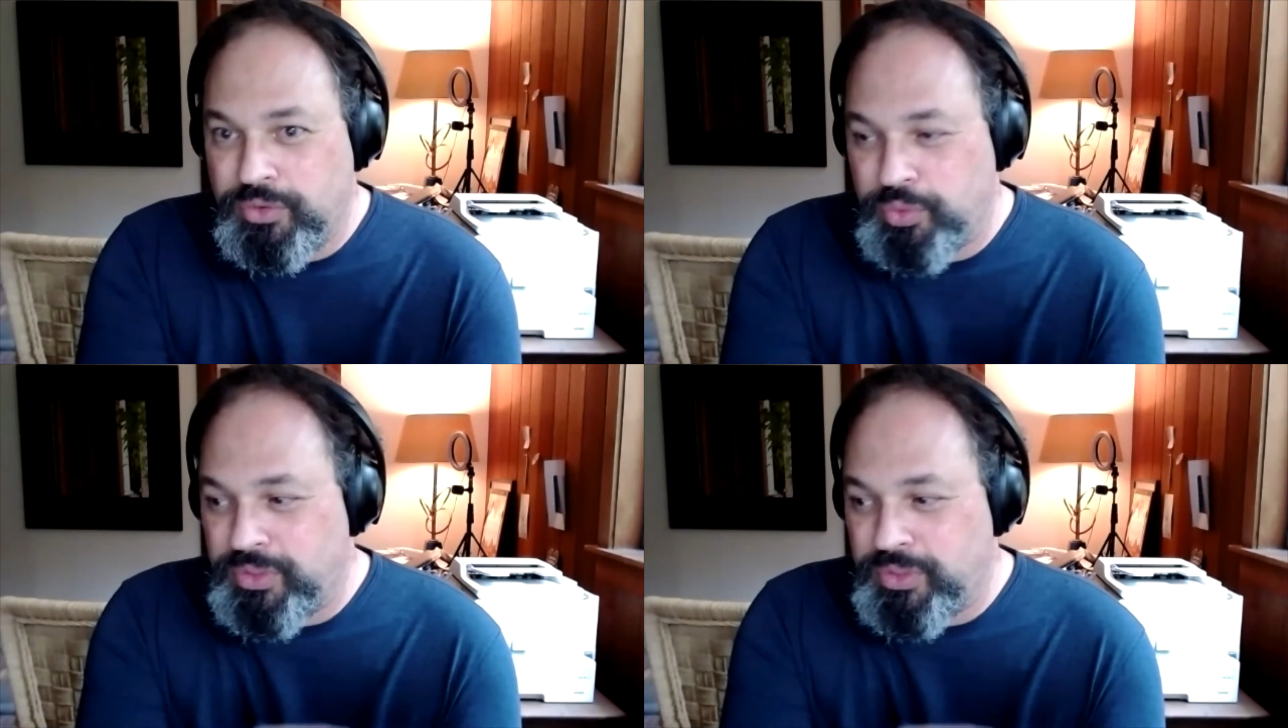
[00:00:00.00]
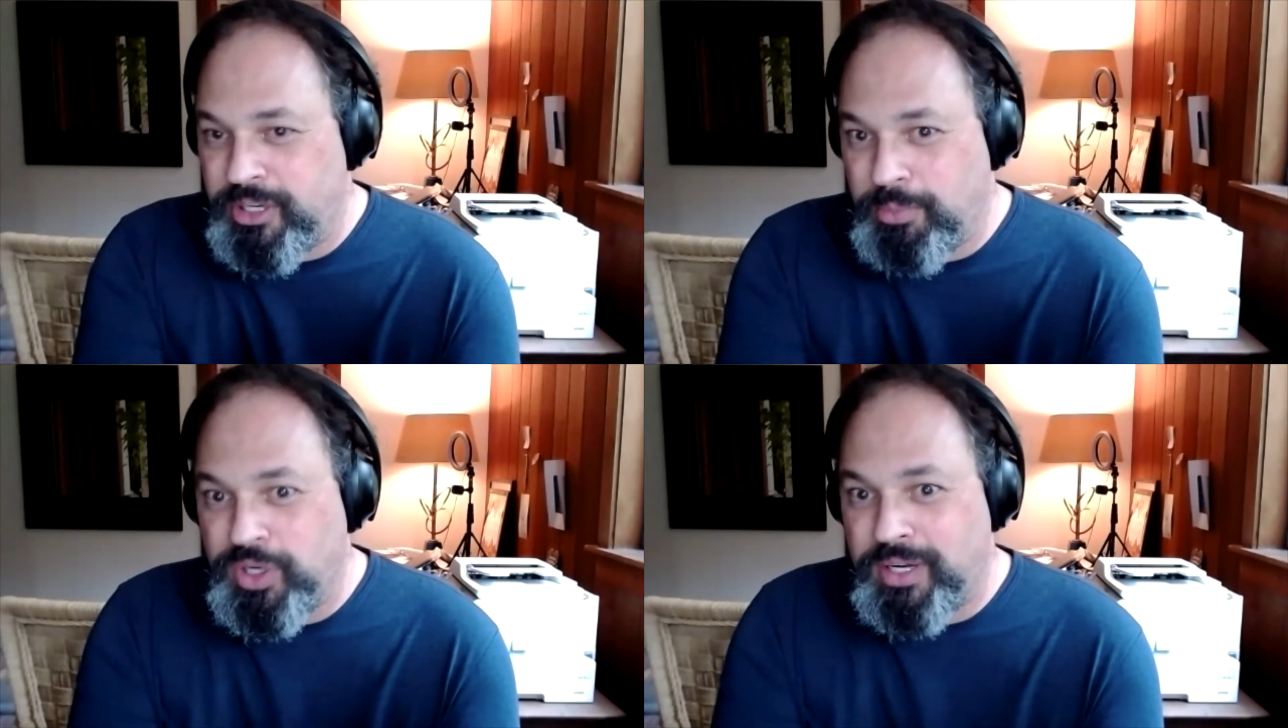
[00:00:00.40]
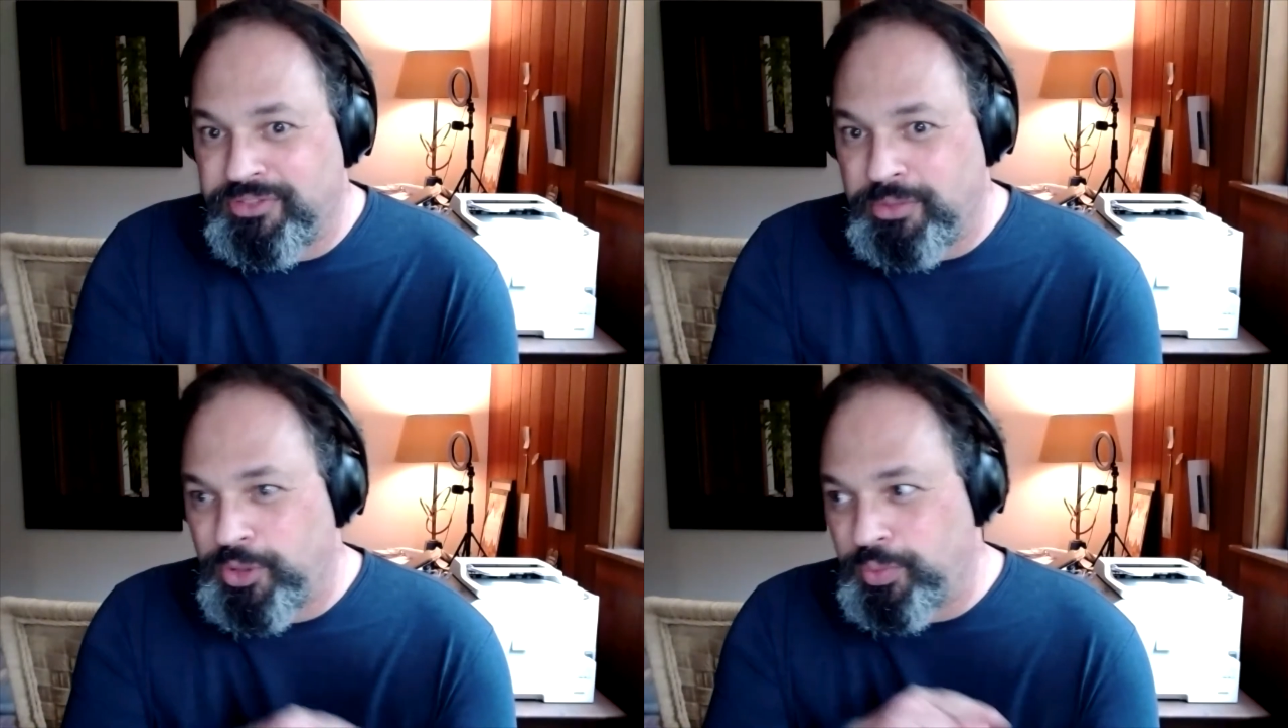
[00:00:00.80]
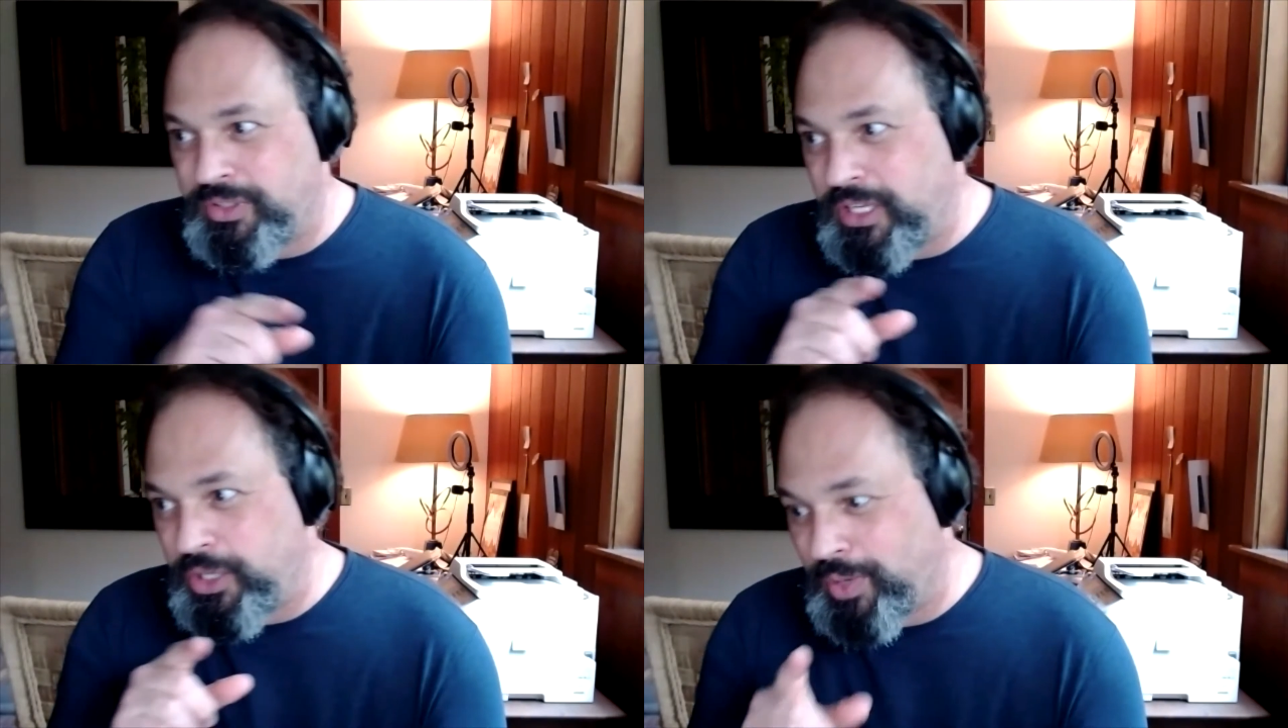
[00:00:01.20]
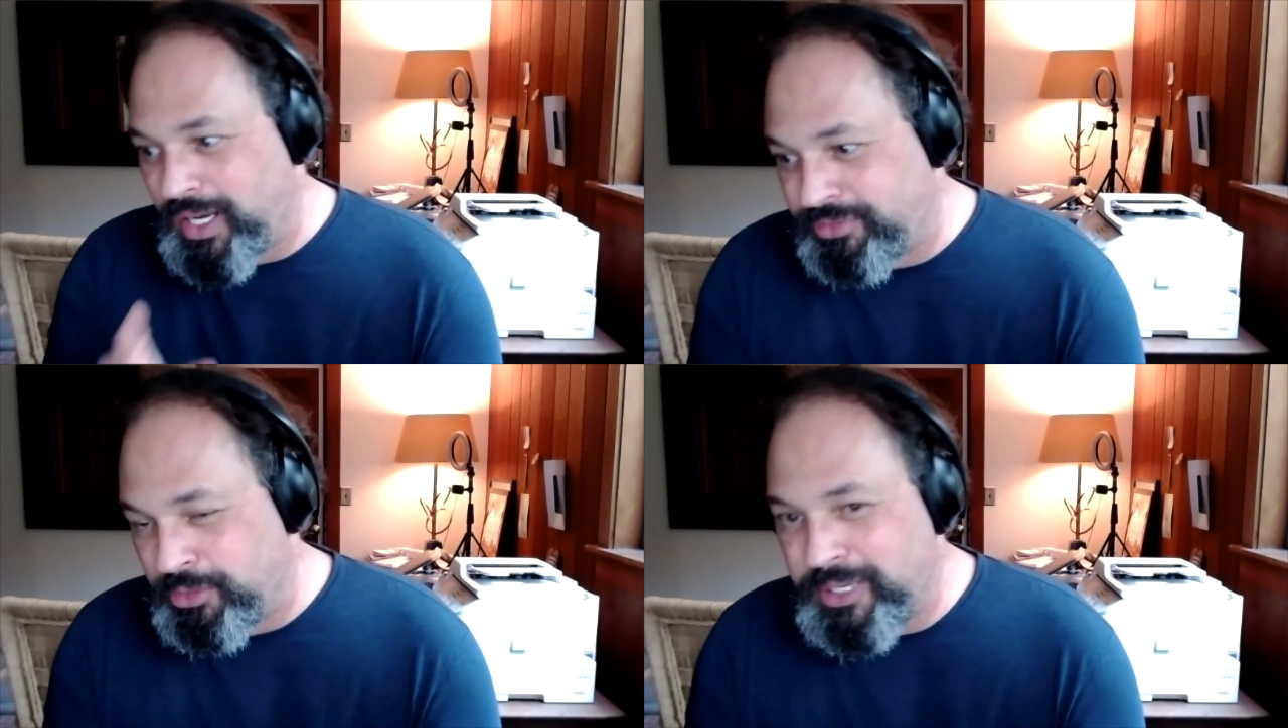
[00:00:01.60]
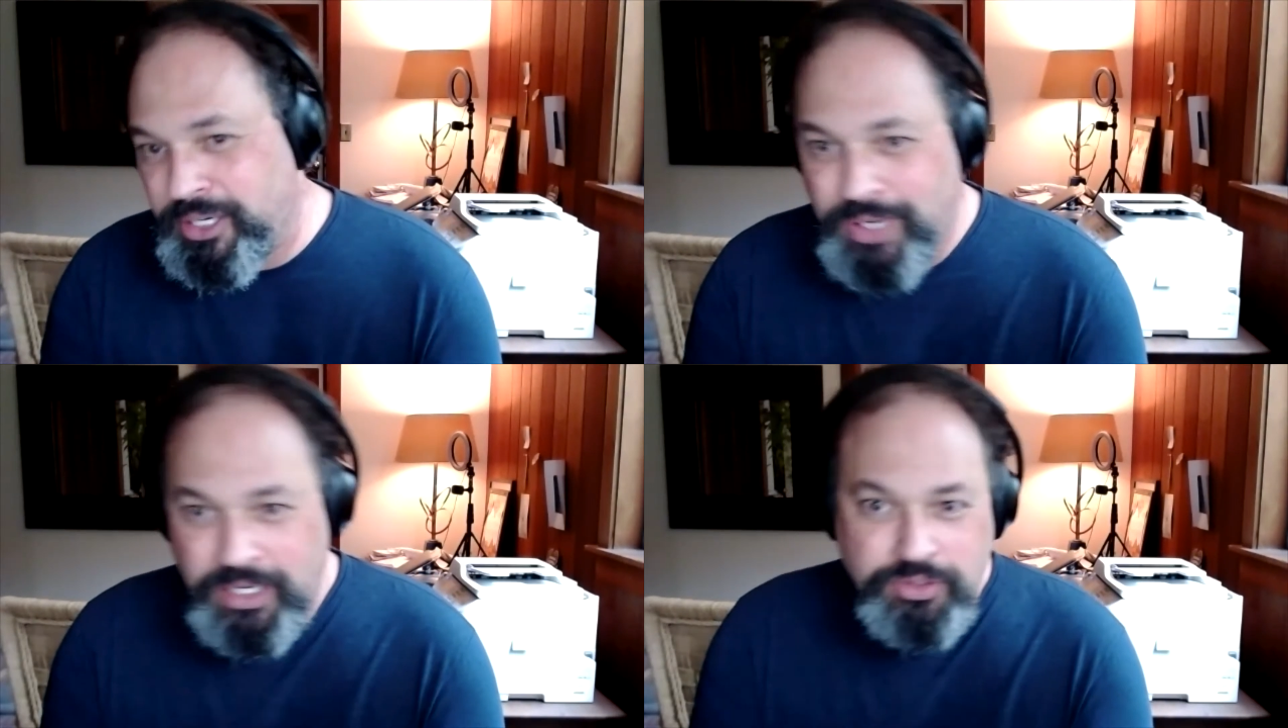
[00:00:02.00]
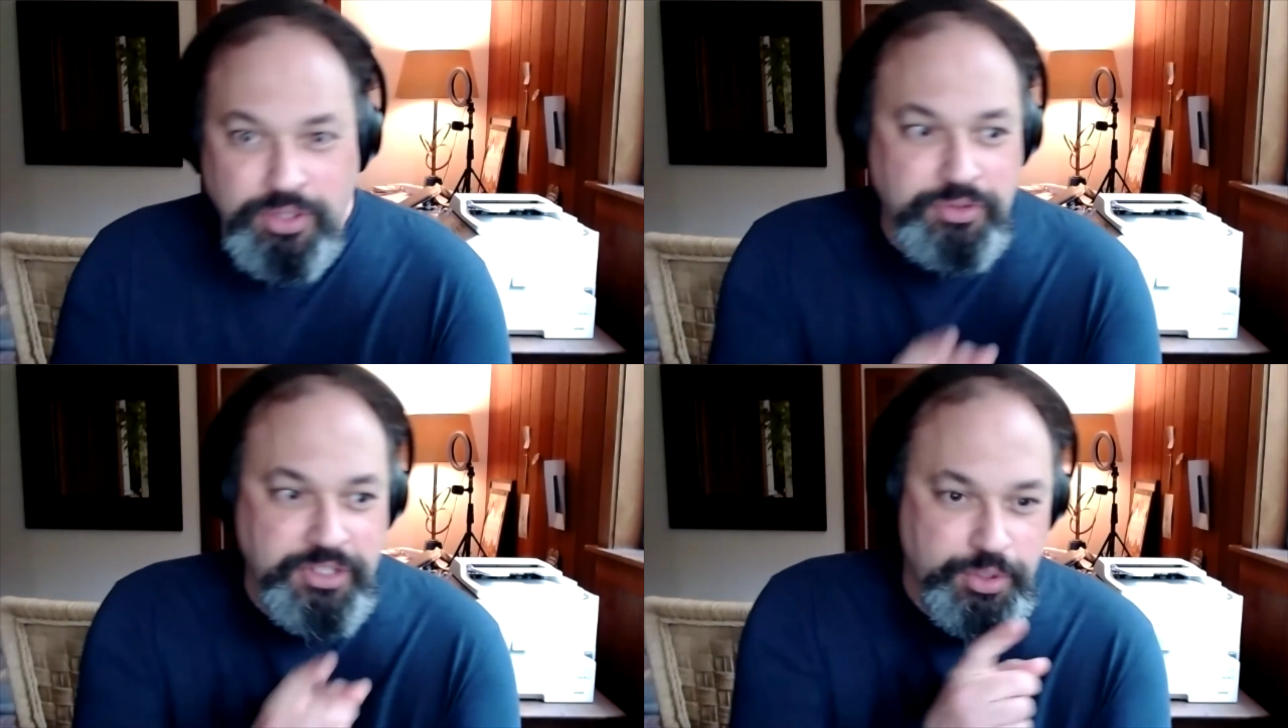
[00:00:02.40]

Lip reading: do they feel more comfortable with the UI from Palo Alto or the